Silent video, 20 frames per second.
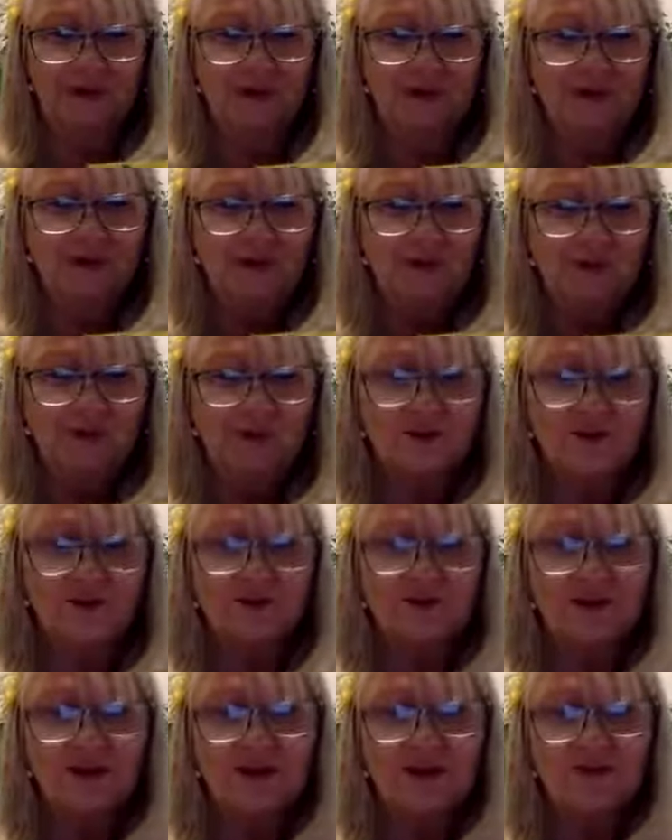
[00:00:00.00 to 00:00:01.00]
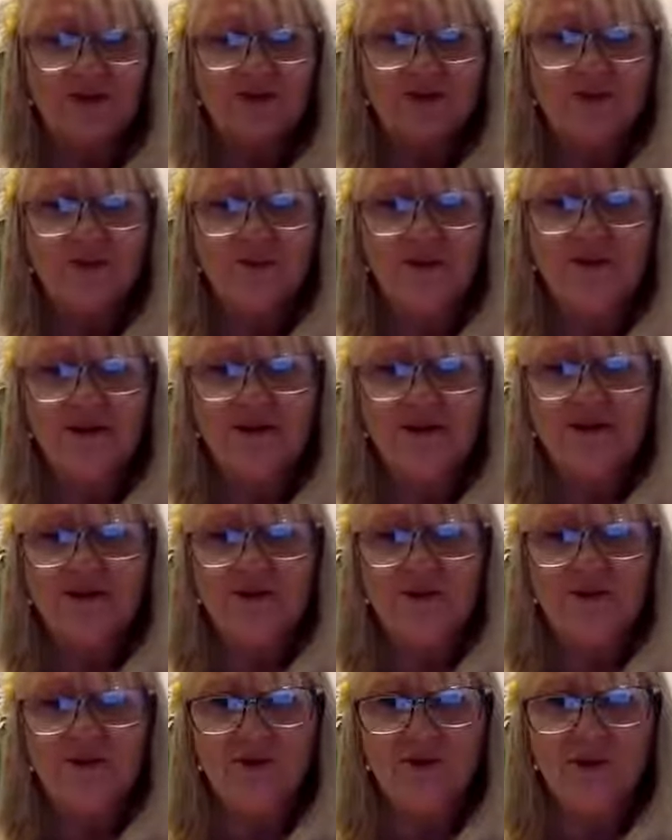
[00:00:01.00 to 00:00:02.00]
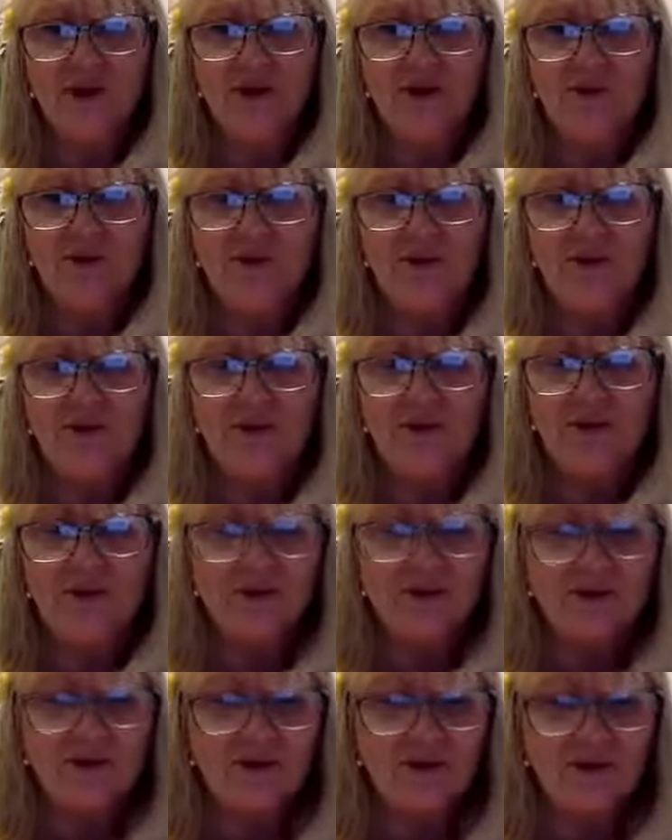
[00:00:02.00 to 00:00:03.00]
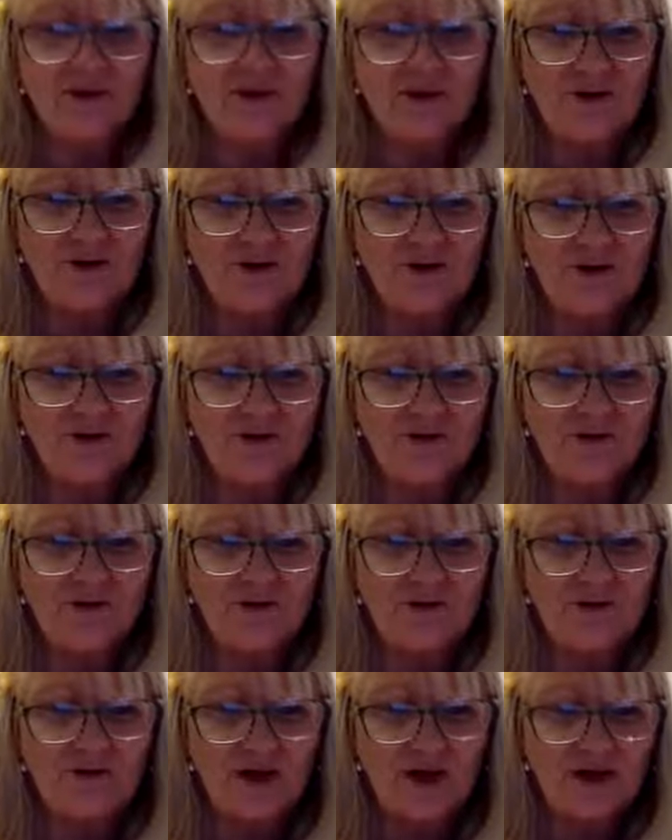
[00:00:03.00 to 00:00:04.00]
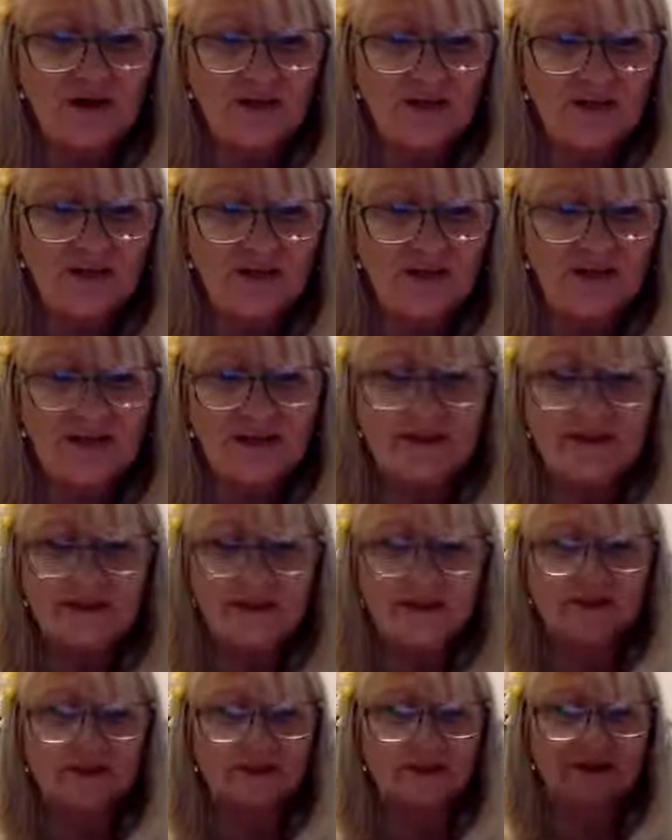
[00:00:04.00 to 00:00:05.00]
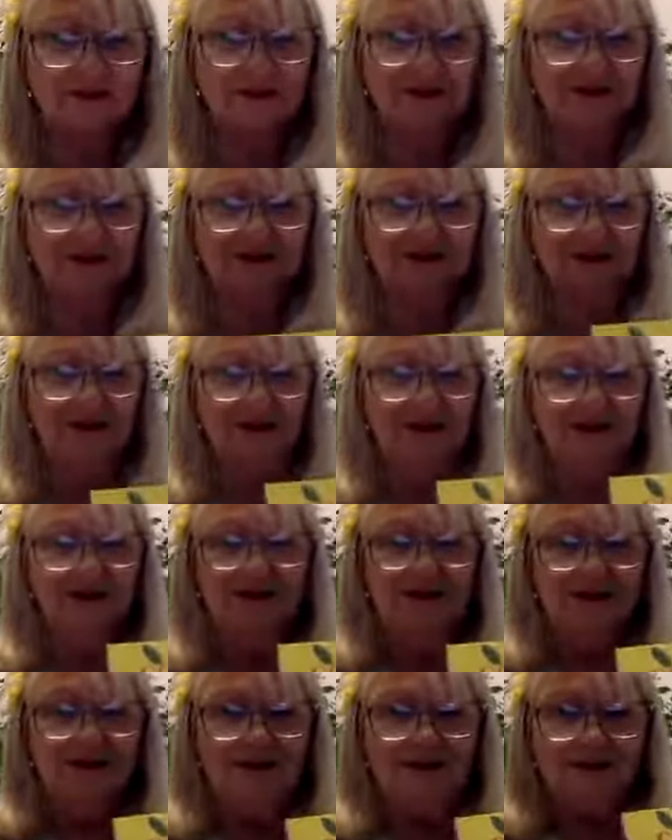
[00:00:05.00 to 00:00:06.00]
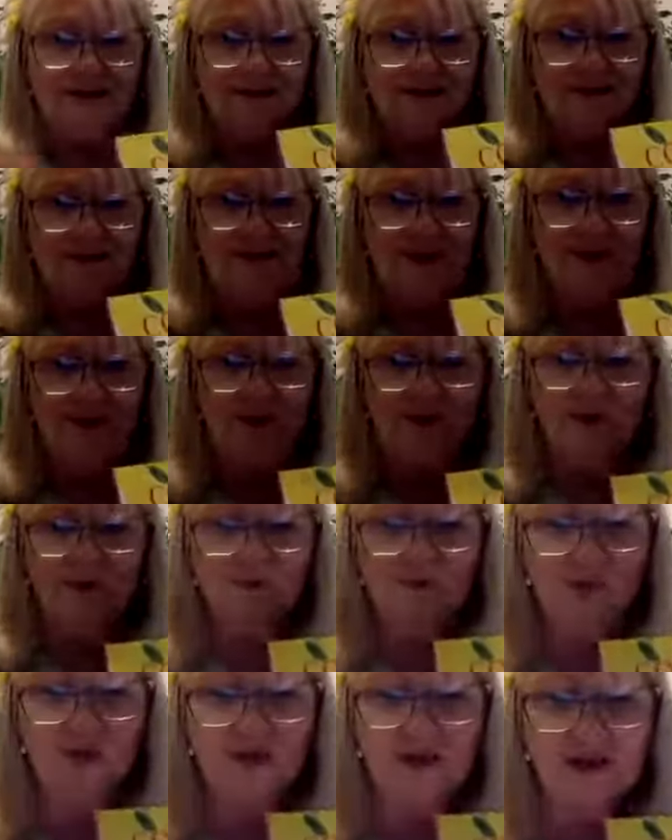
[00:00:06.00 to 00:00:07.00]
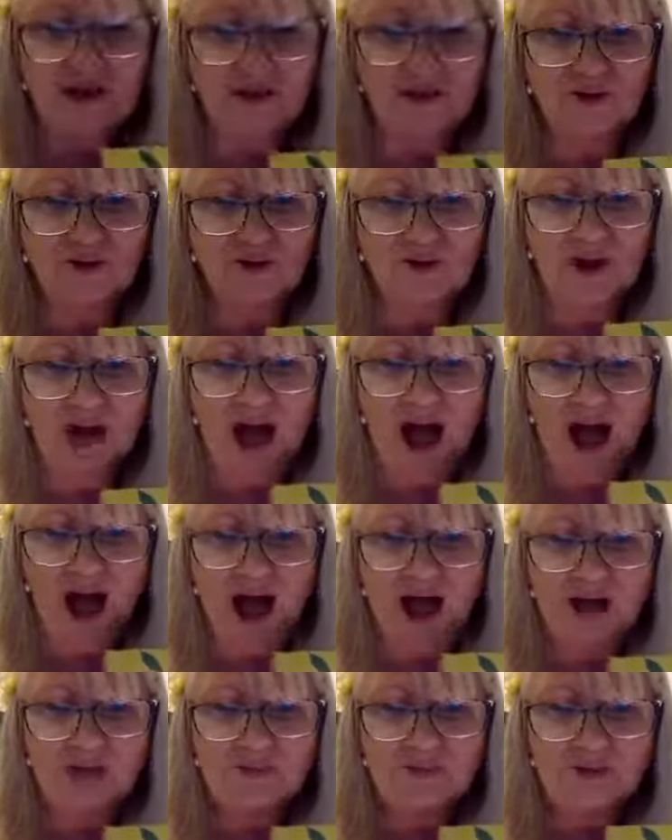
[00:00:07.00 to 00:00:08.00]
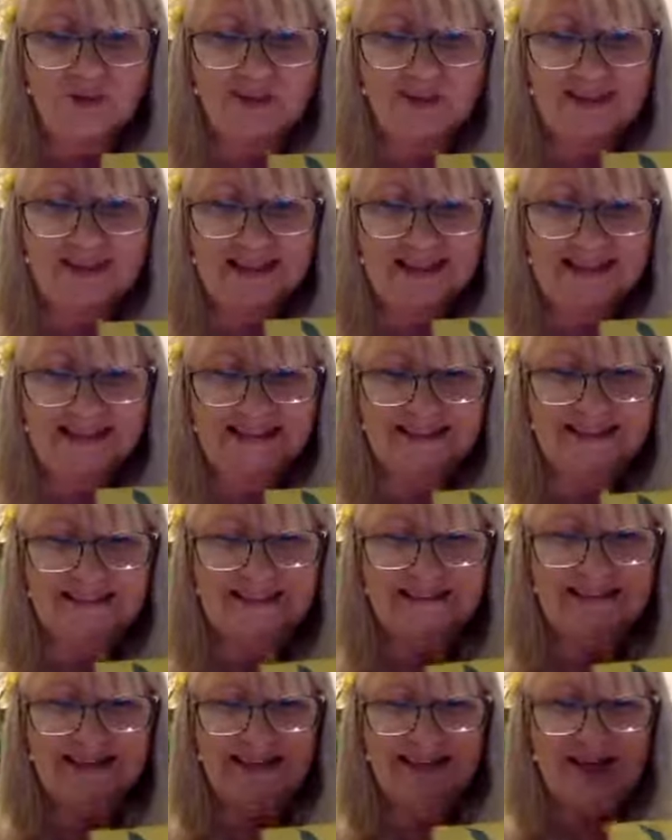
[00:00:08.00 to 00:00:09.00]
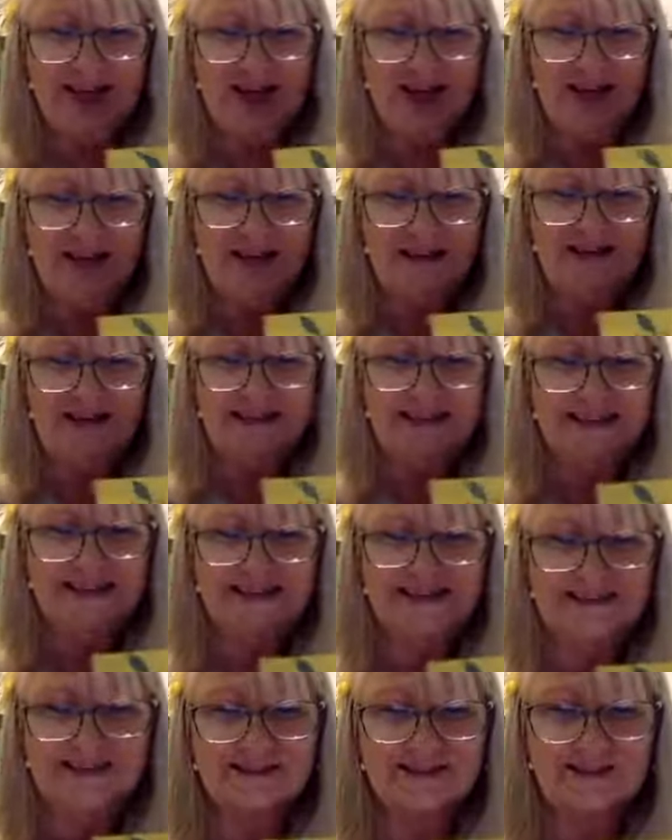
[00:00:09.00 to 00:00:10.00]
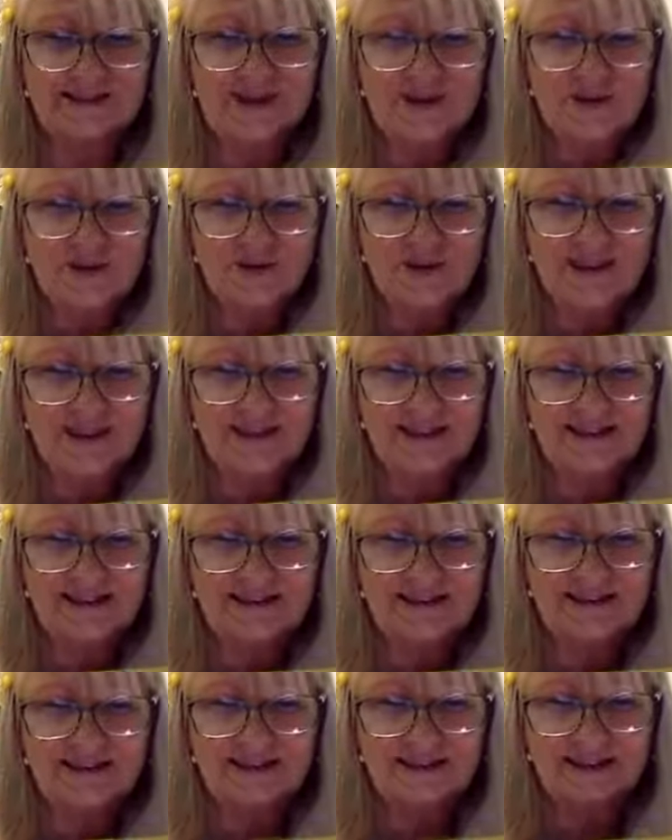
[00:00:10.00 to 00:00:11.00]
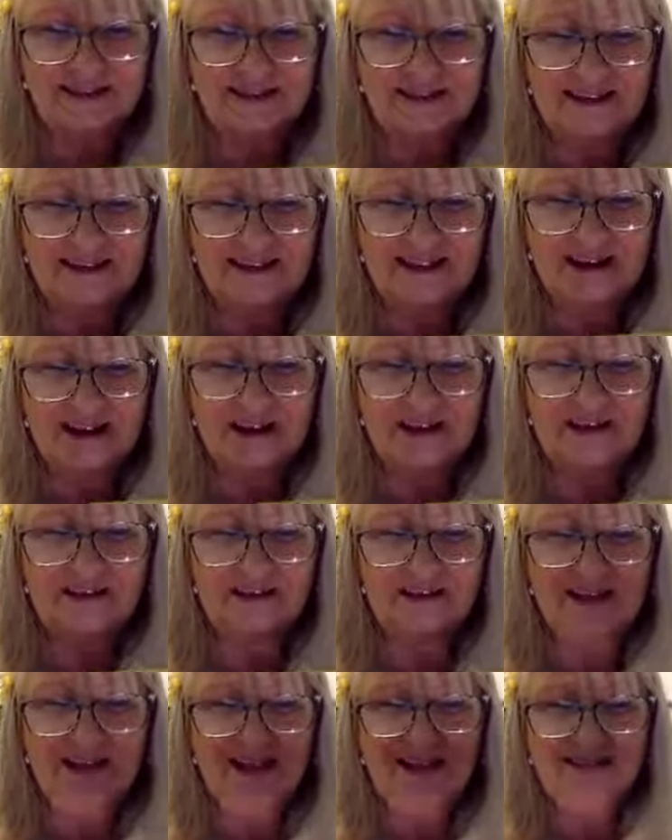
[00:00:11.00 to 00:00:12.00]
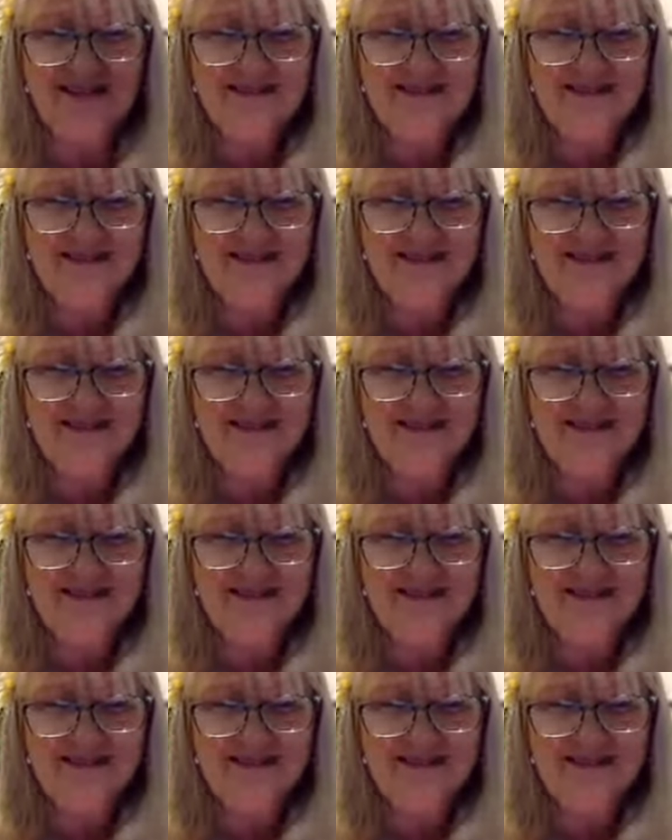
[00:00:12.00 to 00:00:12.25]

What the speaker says: We'll just wait a few minutes for a couple of people to log on and find me because I was a bit slow in working it all out. Hi, Pauline. Hi, Dean and Zoe. Hi, Cheaton